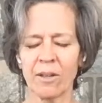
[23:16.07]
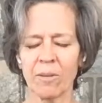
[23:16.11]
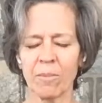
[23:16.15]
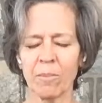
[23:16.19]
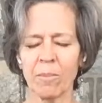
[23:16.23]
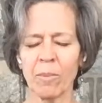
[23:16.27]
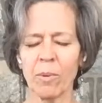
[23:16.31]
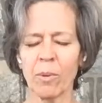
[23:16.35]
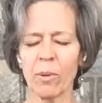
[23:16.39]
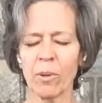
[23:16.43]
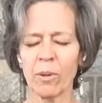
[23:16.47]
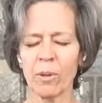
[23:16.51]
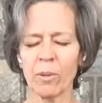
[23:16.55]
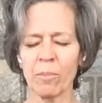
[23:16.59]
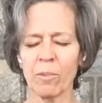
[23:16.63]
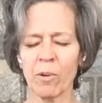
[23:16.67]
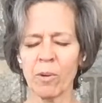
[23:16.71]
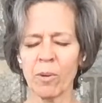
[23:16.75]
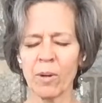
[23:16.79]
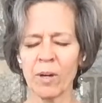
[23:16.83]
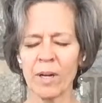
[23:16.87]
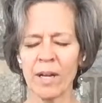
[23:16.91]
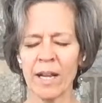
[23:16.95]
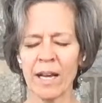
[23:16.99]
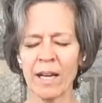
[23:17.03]
More and
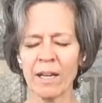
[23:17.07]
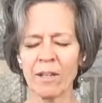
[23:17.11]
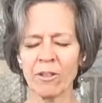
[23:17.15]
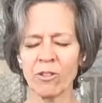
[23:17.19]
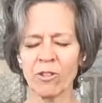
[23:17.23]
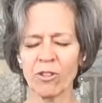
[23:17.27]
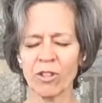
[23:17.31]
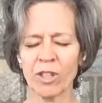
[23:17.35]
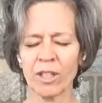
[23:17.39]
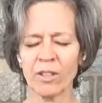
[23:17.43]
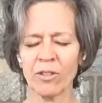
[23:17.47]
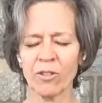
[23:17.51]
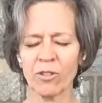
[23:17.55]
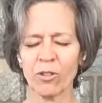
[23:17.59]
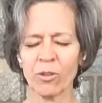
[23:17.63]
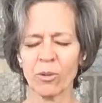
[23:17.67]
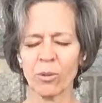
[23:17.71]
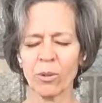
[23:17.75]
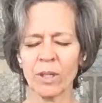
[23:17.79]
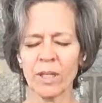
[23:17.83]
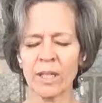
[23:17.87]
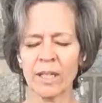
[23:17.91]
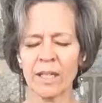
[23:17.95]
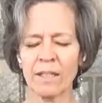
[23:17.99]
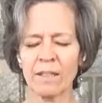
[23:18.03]
more now, just
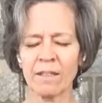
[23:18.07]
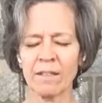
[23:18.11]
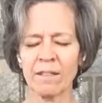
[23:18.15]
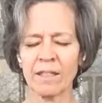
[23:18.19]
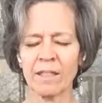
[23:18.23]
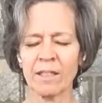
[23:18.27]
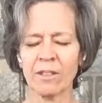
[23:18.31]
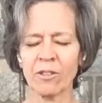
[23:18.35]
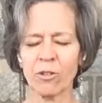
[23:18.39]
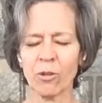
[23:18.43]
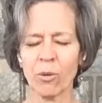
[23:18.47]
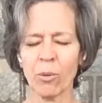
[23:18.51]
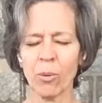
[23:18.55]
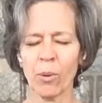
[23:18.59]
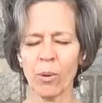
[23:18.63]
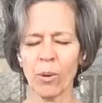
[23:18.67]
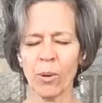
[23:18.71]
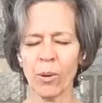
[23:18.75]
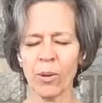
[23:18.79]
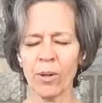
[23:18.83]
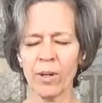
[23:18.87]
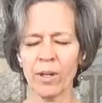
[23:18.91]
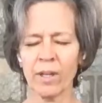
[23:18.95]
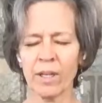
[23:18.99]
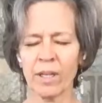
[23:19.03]
orienting
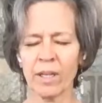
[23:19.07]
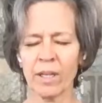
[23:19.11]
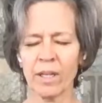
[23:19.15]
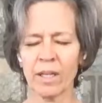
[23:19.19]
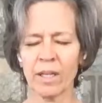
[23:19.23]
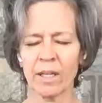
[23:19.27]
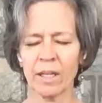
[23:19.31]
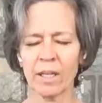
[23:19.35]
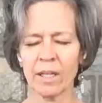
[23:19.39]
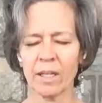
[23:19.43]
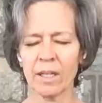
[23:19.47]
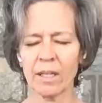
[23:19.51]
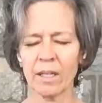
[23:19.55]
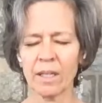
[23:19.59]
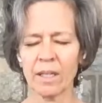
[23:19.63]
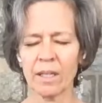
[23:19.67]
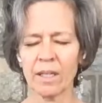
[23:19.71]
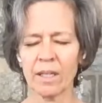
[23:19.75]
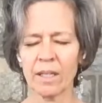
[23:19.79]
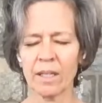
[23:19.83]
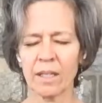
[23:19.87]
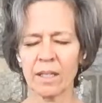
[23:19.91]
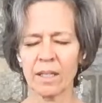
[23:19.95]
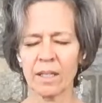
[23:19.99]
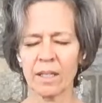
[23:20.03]
toward
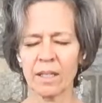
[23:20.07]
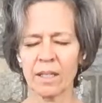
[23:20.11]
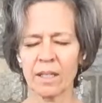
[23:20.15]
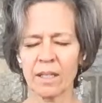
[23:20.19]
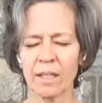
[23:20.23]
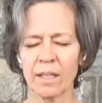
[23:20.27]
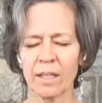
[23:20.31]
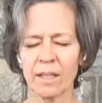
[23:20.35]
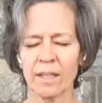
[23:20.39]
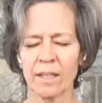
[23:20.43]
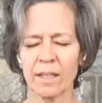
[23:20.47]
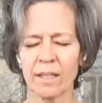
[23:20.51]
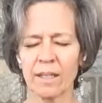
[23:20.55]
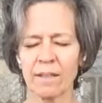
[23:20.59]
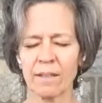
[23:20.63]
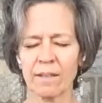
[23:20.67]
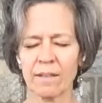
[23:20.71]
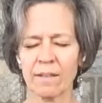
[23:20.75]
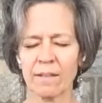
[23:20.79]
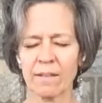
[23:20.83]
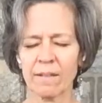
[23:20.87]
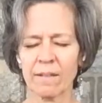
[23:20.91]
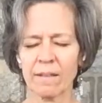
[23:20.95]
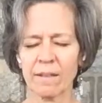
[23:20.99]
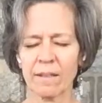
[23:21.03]

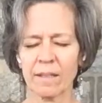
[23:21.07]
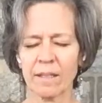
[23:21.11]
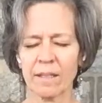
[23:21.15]
this,